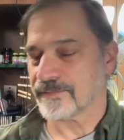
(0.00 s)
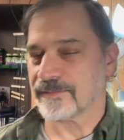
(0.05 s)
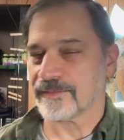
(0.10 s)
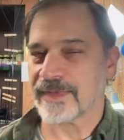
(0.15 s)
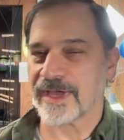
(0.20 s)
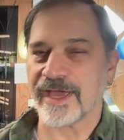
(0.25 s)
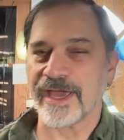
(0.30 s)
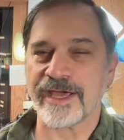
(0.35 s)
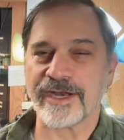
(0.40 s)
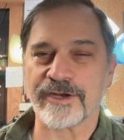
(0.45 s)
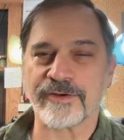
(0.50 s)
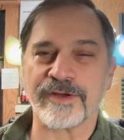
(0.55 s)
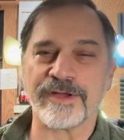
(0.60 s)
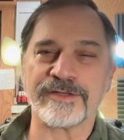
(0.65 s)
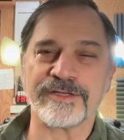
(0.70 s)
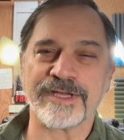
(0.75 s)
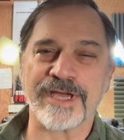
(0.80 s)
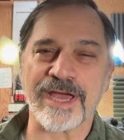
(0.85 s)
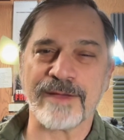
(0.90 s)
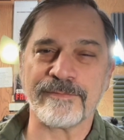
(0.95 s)
I had a great
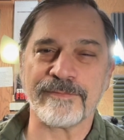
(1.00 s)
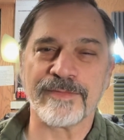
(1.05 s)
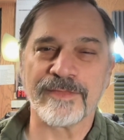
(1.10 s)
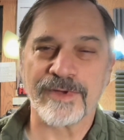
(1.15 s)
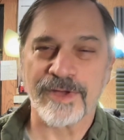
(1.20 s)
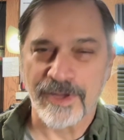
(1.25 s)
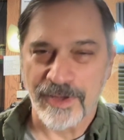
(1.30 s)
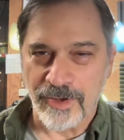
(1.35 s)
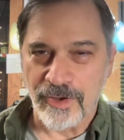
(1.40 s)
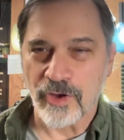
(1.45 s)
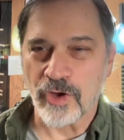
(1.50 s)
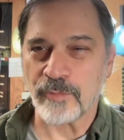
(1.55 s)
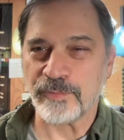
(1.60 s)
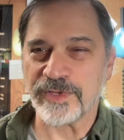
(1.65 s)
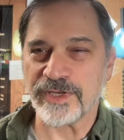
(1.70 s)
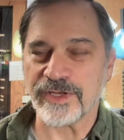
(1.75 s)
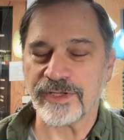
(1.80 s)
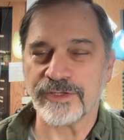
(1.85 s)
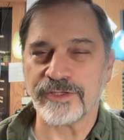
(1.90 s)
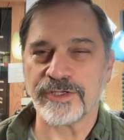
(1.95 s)
time. Hope
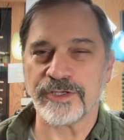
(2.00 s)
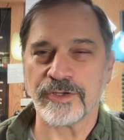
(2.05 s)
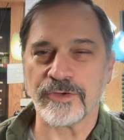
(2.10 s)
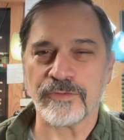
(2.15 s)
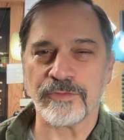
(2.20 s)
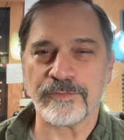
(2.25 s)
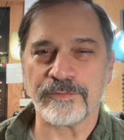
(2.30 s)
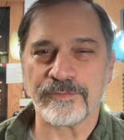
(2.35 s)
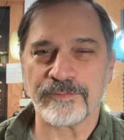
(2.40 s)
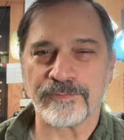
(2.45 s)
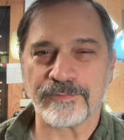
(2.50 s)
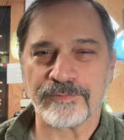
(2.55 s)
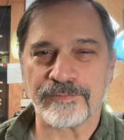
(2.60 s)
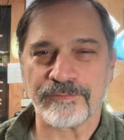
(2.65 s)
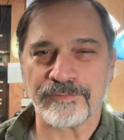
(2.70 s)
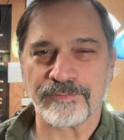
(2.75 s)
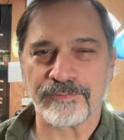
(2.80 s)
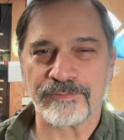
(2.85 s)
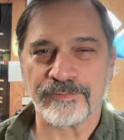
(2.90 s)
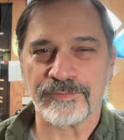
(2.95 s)
you did too.
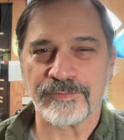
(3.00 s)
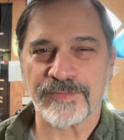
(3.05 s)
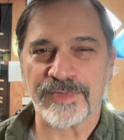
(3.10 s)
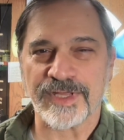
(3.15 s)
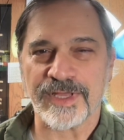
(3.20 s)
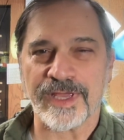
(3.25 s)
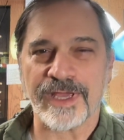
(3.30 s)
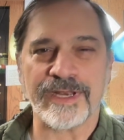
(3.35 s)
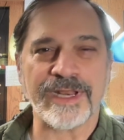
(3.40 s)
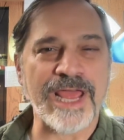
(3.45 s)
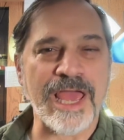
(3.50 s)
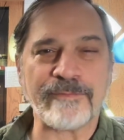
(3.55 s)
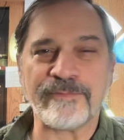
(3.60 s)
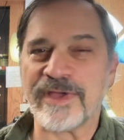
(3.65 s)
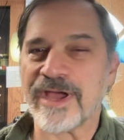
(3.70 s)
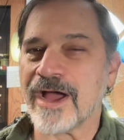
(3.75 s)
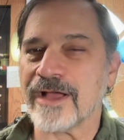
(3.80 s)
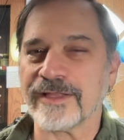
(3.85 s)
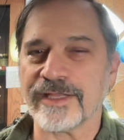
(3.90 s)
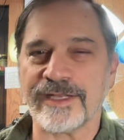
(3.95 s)
And happy
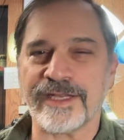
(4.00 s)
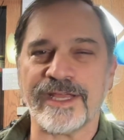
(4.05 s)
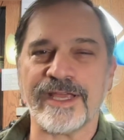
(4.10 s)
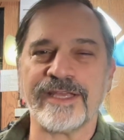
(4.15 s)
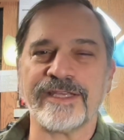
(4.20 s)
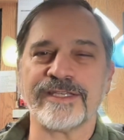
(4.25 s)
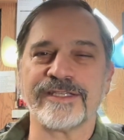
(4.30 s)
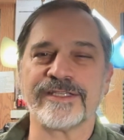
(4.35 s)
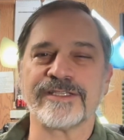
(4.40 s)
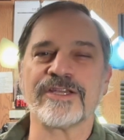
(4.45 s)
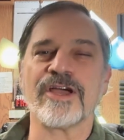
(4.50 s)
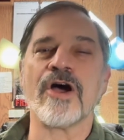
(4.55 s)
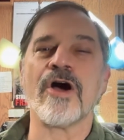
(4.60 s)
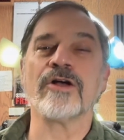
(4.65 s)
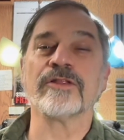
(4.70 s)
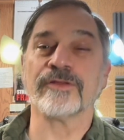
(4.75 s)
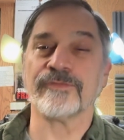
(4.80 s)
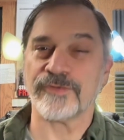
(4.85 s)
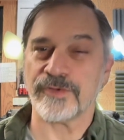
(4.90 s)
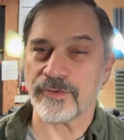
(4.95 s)
holidays to
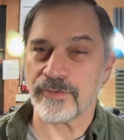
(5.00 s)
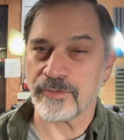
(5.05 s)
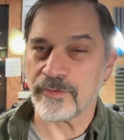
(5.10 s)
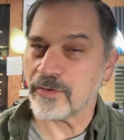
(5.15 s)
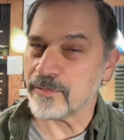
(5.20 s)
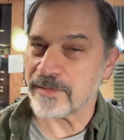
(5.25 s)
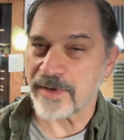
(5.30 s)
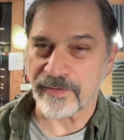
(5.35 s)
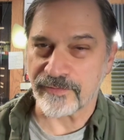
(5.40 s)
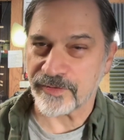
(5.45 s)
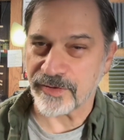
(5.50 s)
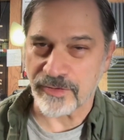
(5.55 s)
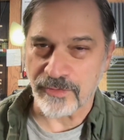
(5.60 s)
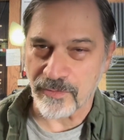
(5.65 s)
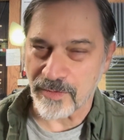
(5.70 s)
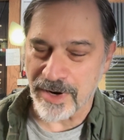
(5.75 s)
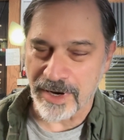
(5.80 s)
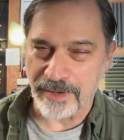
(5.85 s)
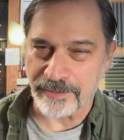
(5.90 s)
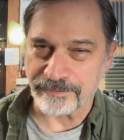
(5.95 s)
all of you, whomever
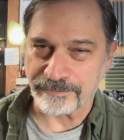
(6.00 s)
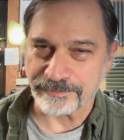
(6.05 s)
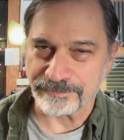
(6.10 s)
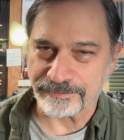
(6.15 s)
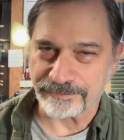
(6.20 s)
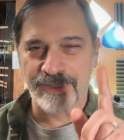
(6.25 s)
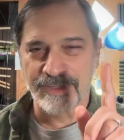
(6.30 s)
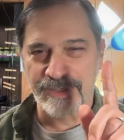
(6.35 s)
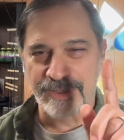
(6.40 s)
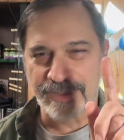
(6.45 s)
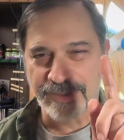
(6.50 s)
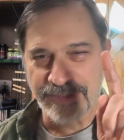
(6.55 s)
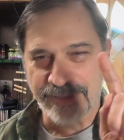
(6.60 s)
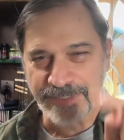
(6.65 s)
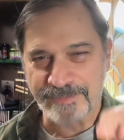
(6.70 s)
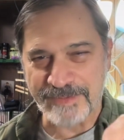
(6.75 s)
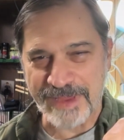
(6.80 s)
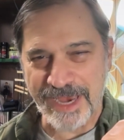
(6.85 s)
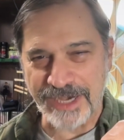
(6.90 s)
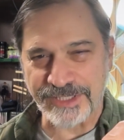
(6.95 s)
you are.
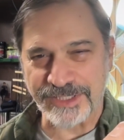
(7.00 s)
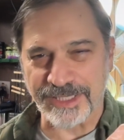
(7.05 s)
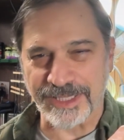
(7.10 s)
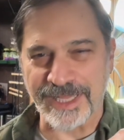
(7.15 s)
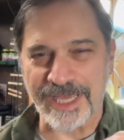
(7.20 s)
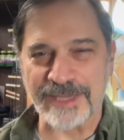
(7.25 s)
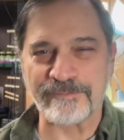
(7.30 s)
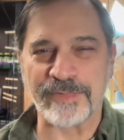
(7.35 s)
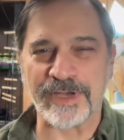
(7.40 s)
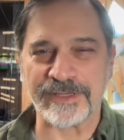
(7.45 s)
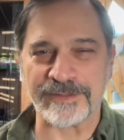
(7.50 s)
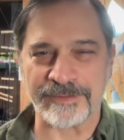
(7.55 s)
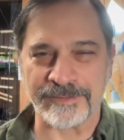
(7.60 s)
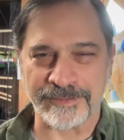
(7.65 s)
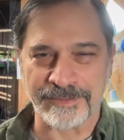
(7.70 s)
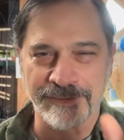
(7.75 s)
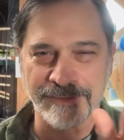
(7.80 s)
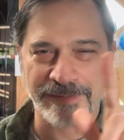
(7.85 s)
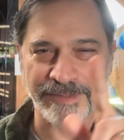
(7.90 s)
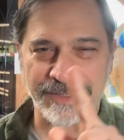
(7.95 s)
Smash the like
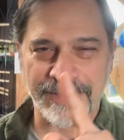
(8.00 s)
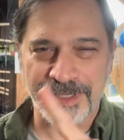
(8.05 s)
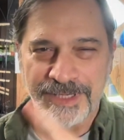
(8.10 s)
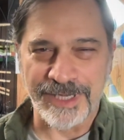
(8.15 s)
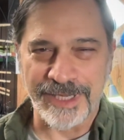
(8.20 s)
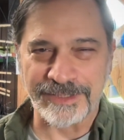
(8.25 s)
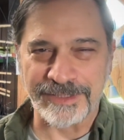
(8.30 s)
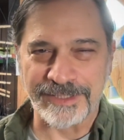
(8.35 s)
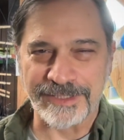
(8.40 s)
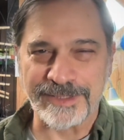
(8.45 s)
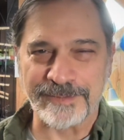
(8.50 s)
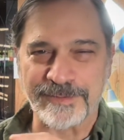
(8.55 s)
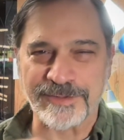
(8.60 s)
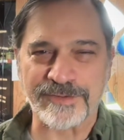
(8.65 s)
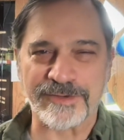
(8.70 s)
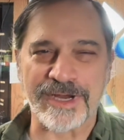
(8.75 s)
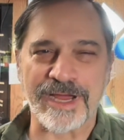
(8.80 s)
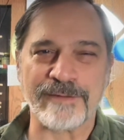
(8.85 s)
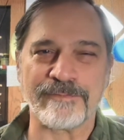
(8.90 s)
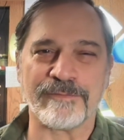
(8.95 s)
button. Hit the
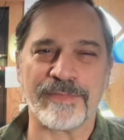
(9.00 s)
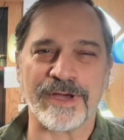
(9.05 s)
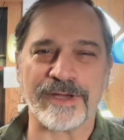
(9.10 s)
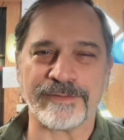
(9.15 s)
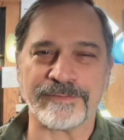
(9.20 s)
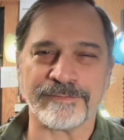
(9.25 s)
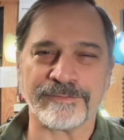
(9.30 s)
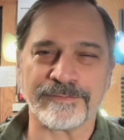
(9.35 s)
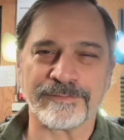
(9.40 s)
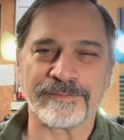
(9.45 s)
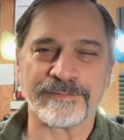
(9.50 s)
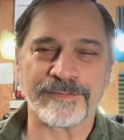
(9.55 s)
subscribe button.